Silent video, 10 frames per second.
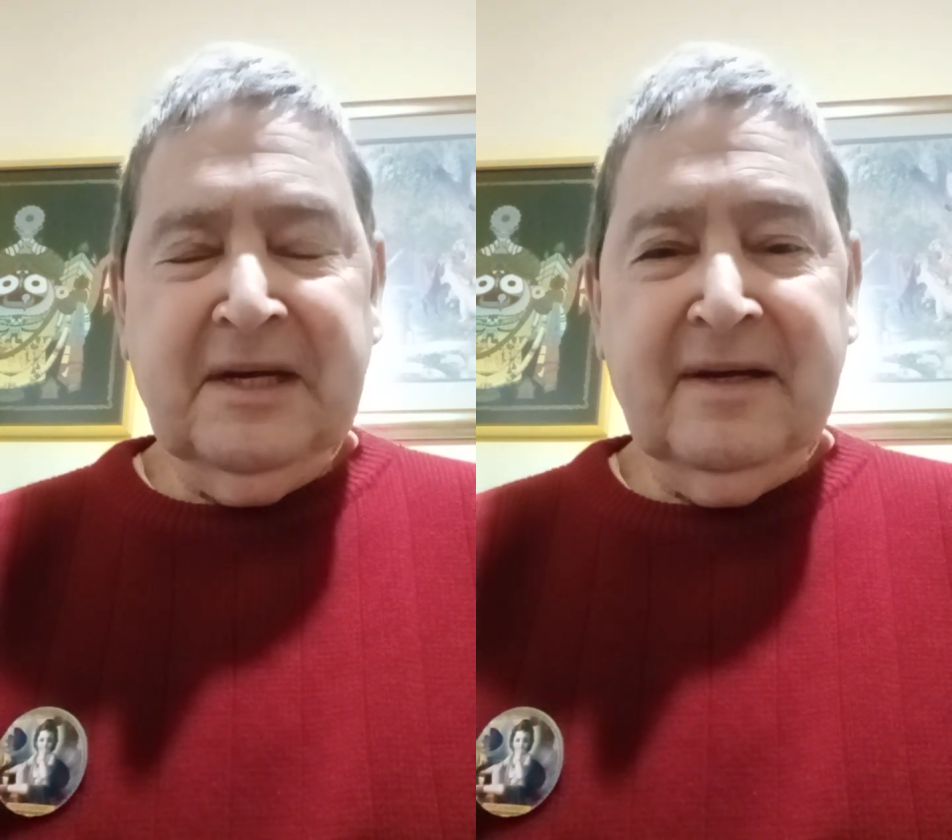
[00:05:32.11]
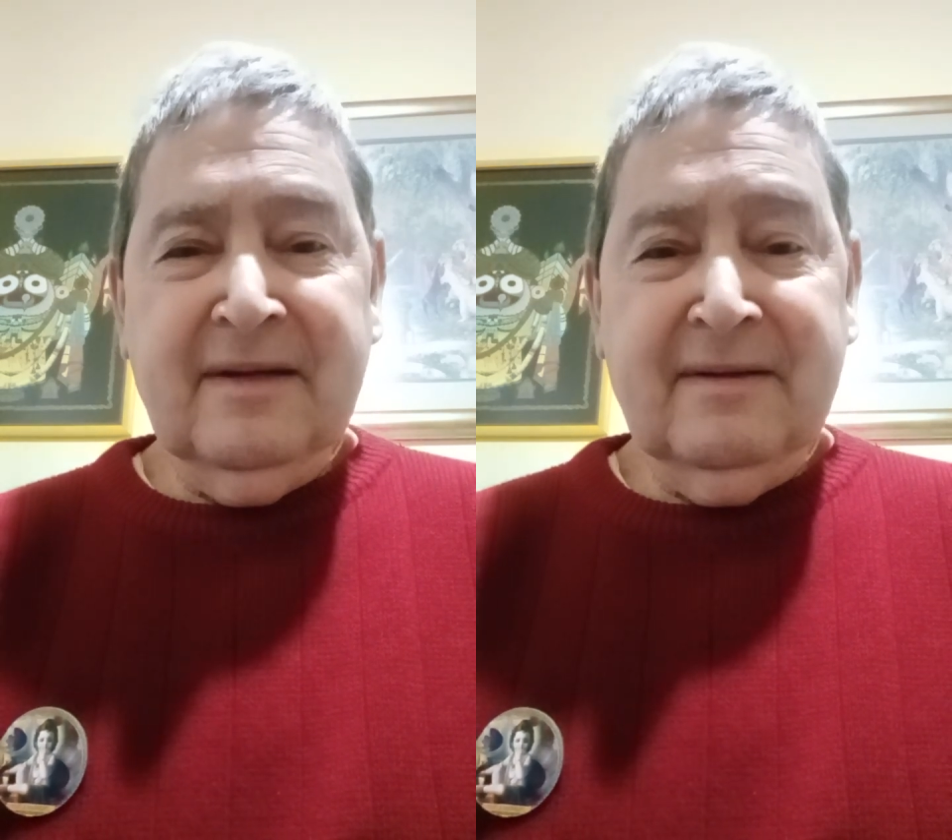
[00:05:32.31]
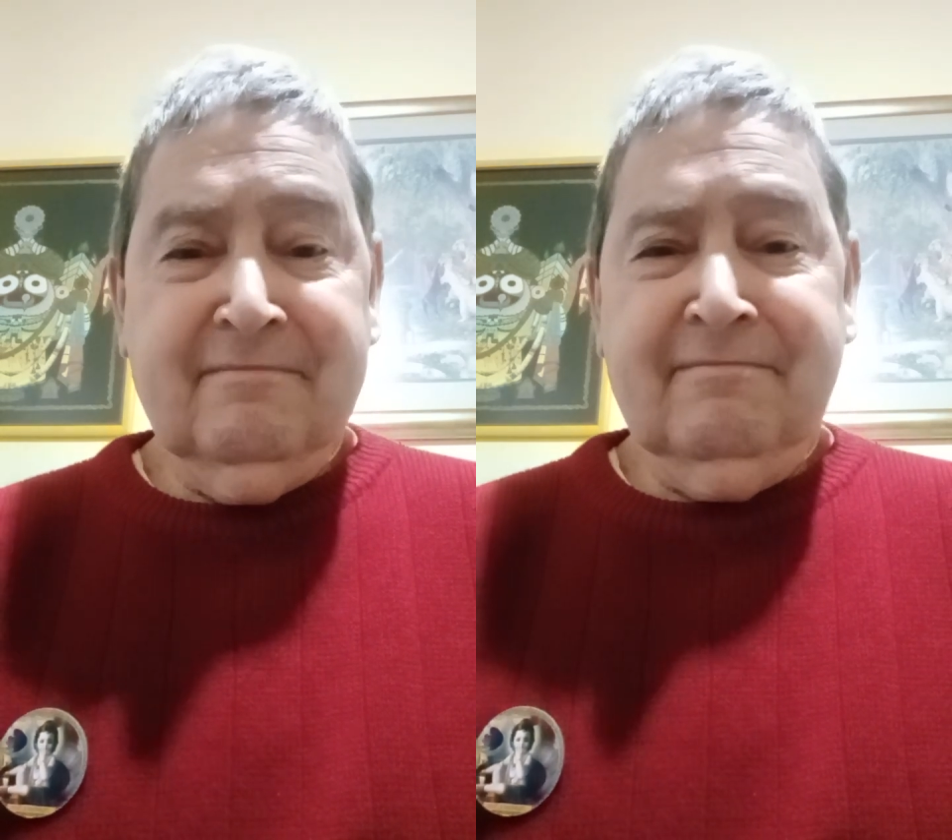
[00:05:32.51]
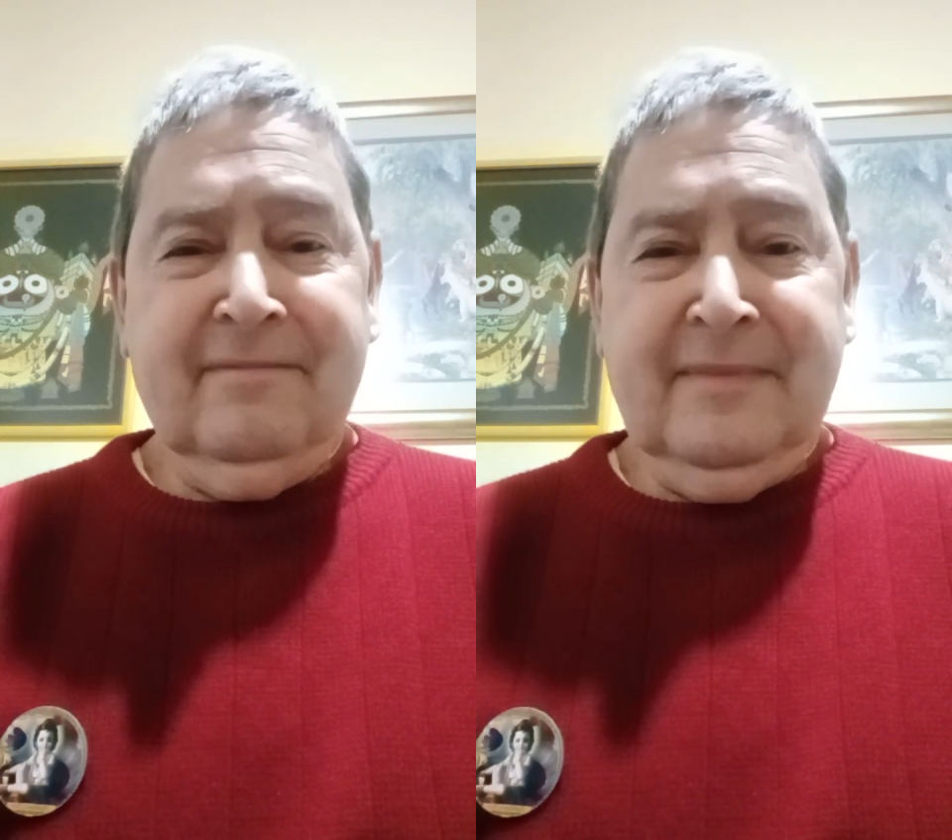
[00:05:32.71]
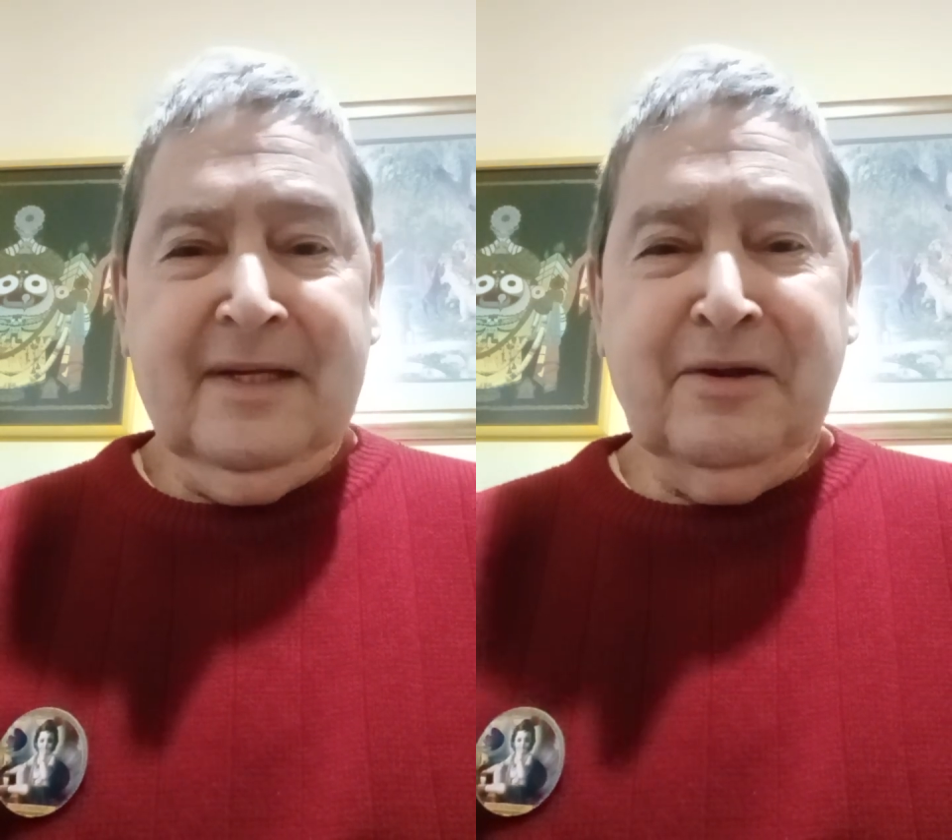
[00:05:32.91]
Um,
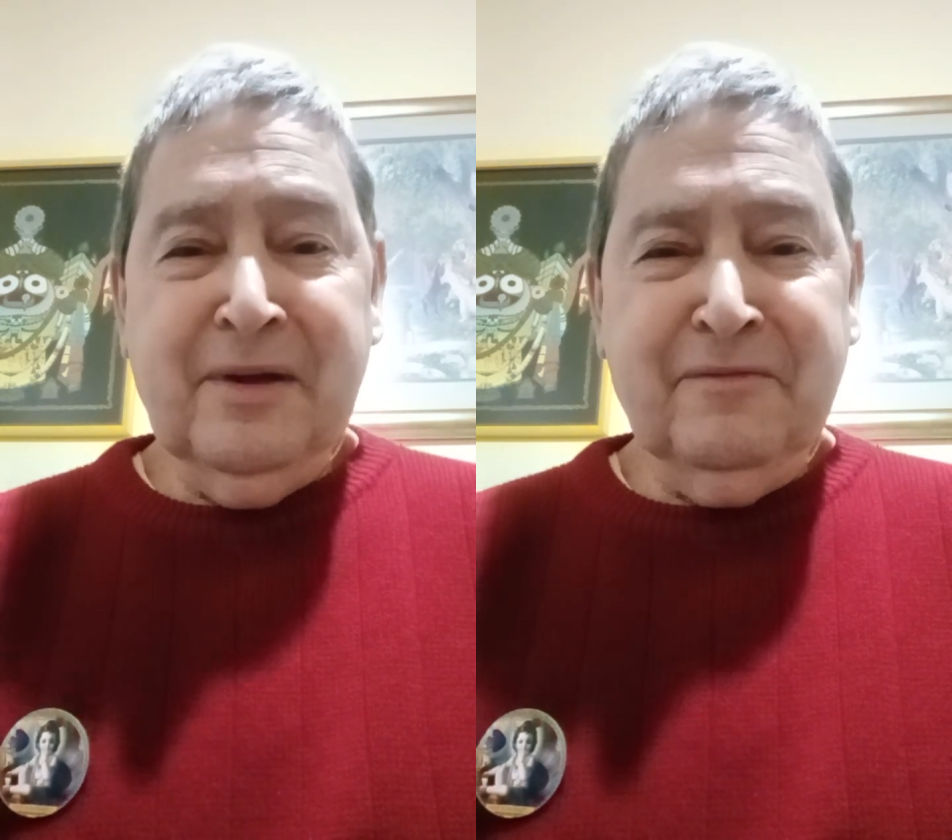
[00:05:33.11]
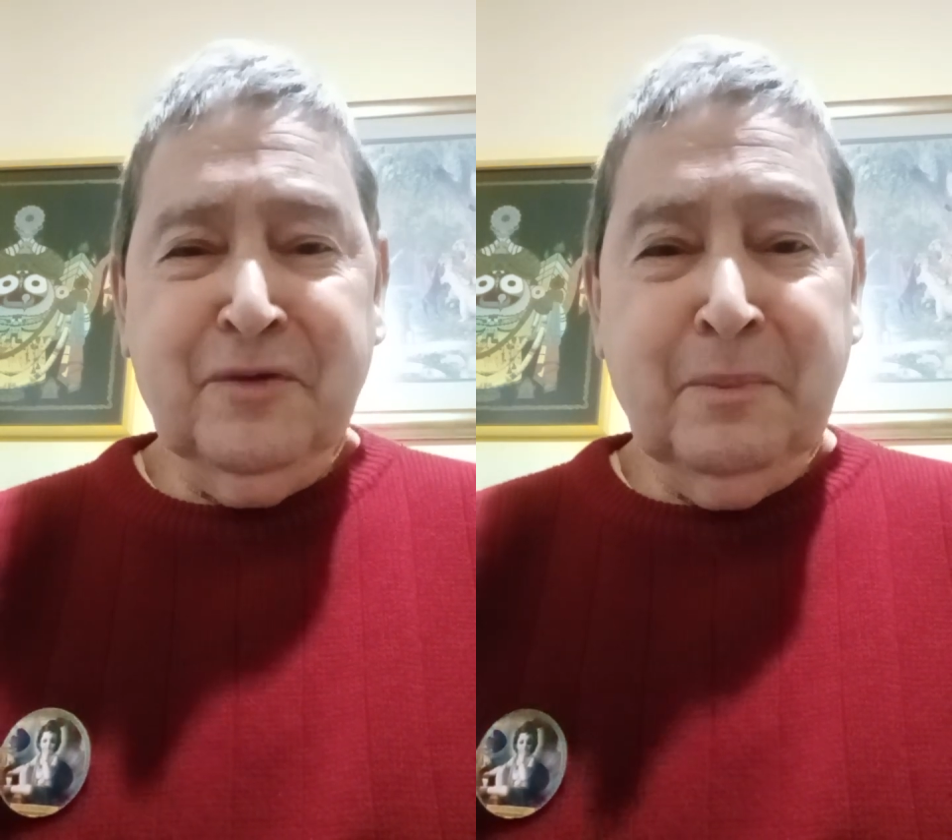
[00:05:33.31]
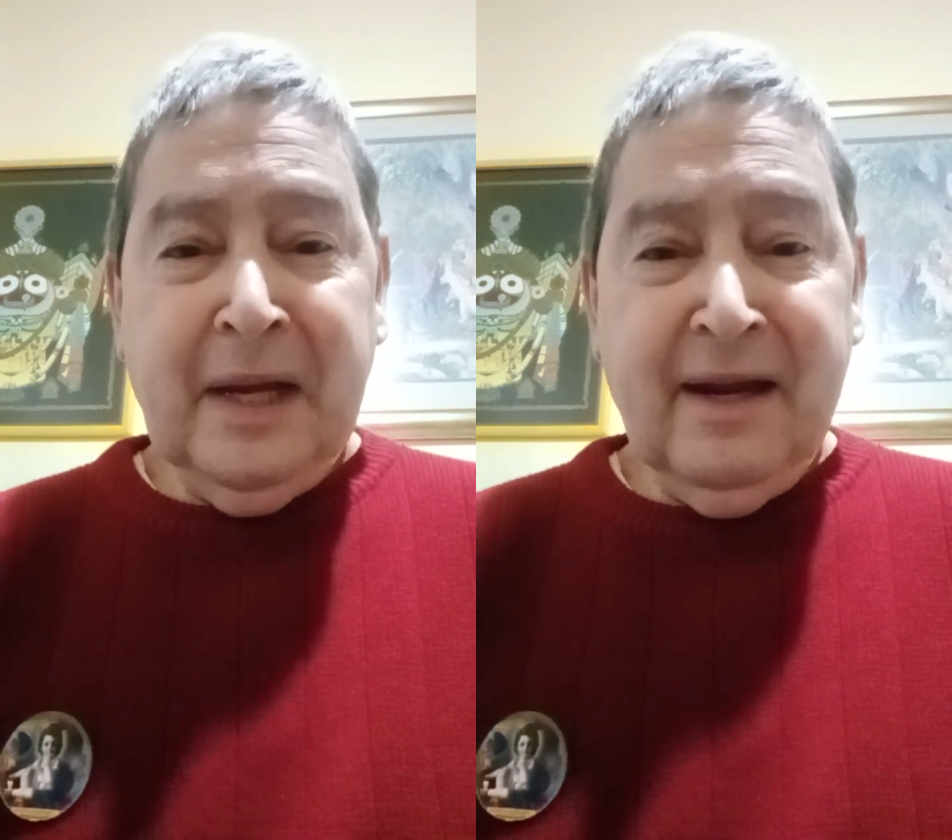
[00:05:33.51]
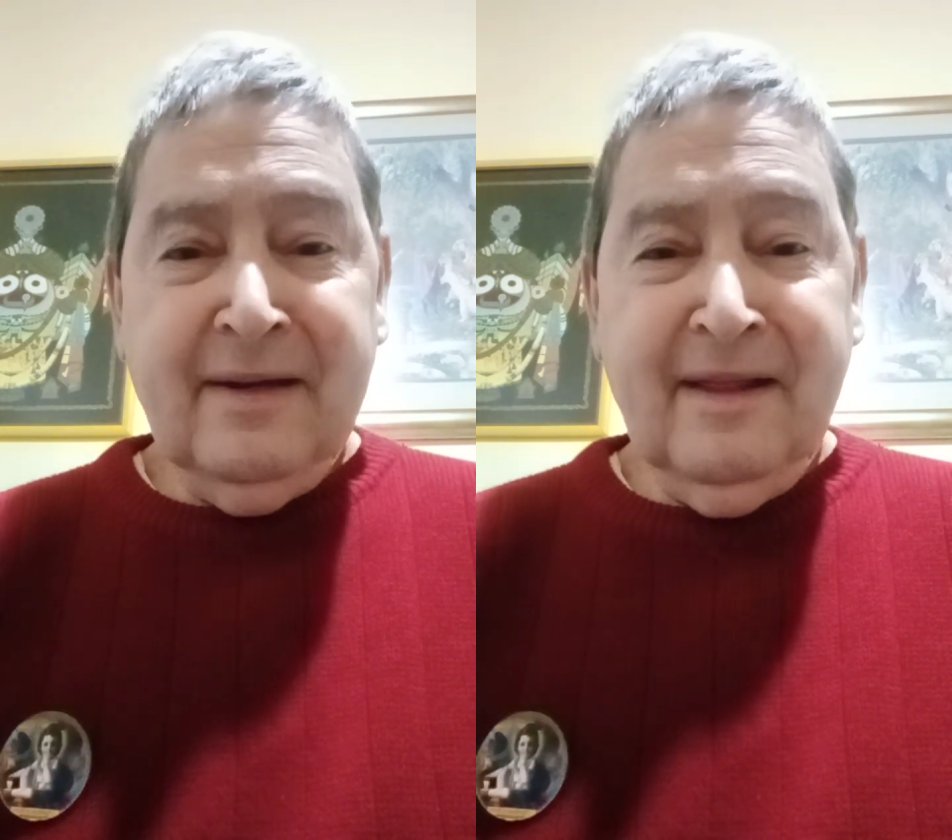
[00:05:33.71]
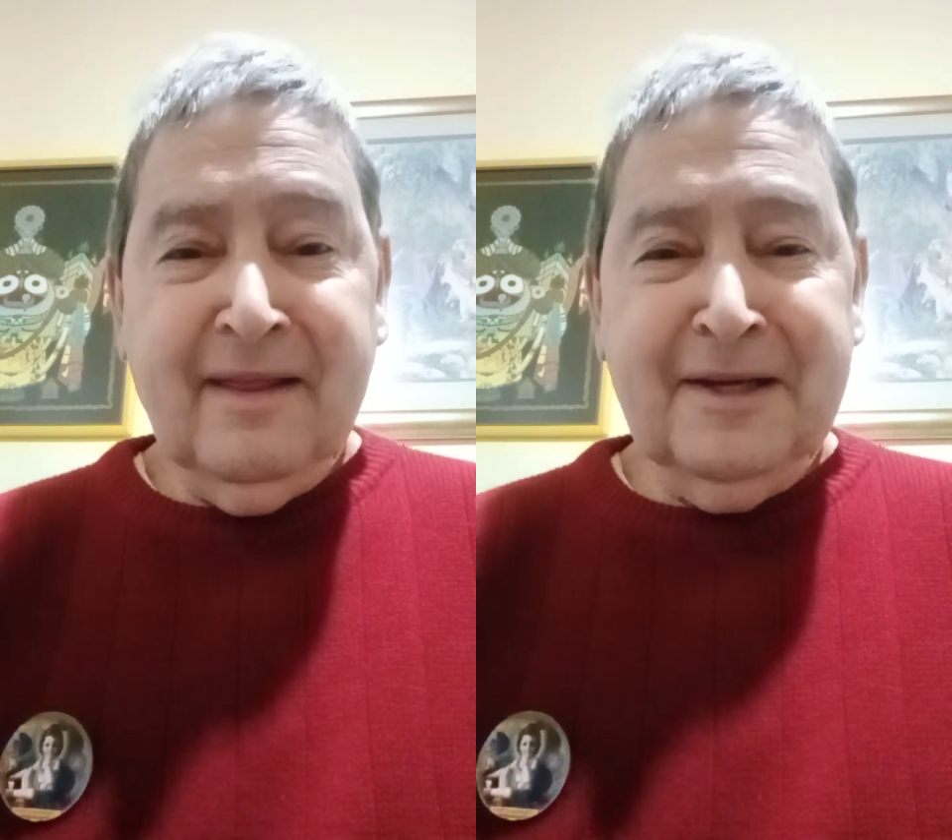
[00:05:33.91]
I don't have to pay
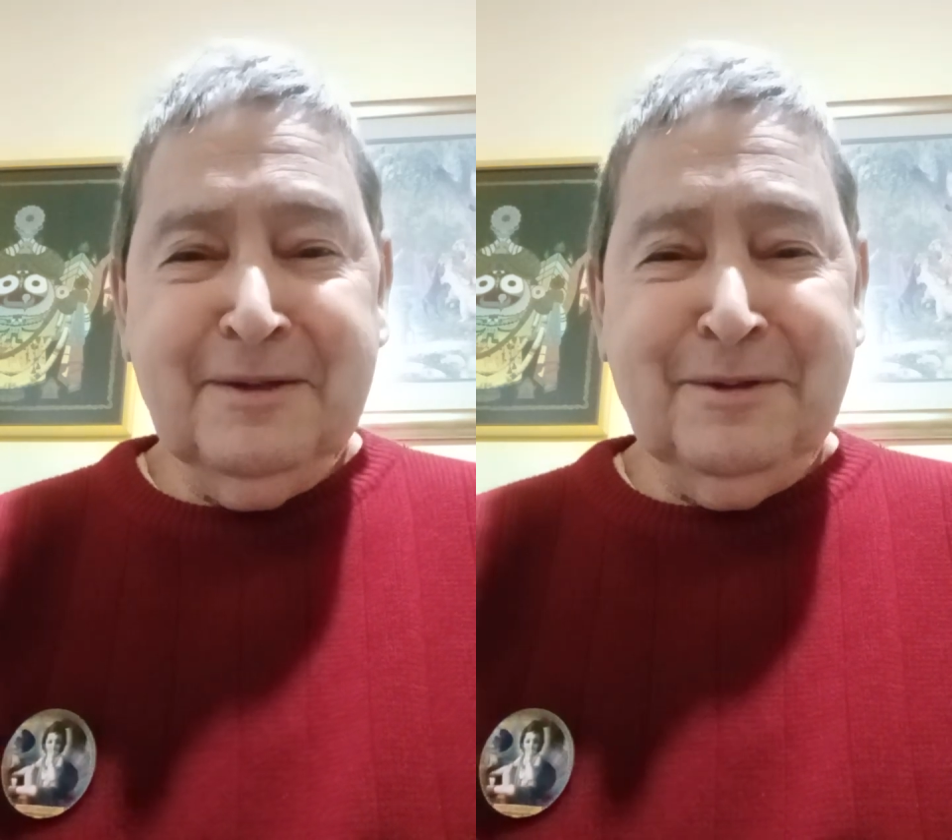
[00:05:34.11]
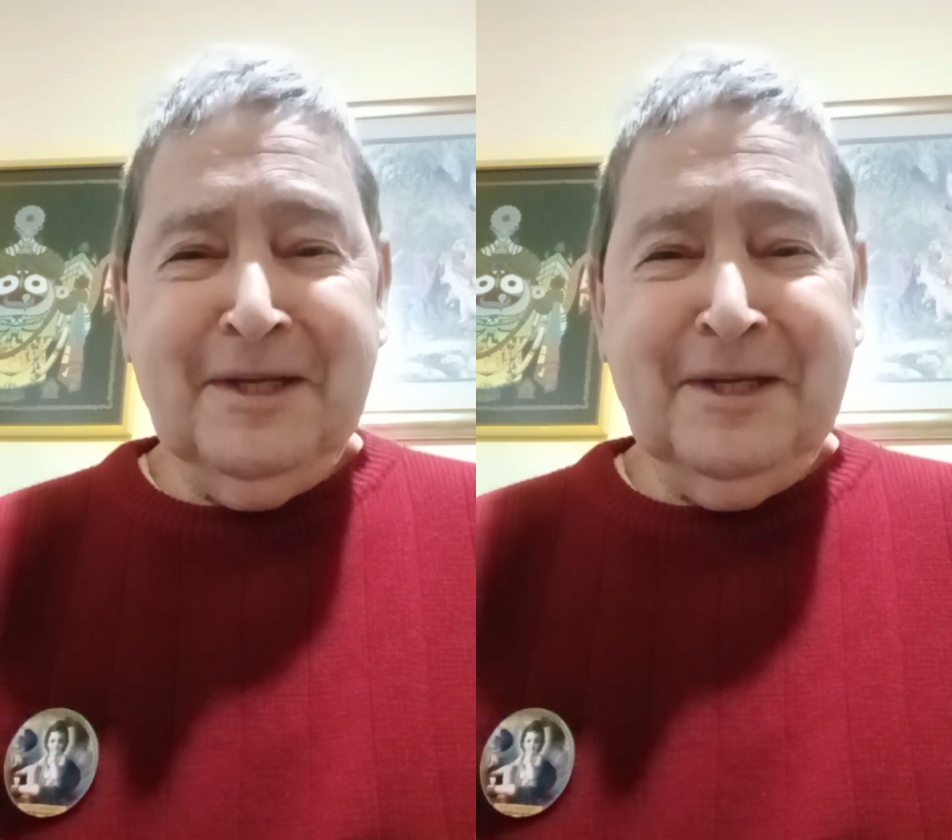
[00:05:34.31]
anything to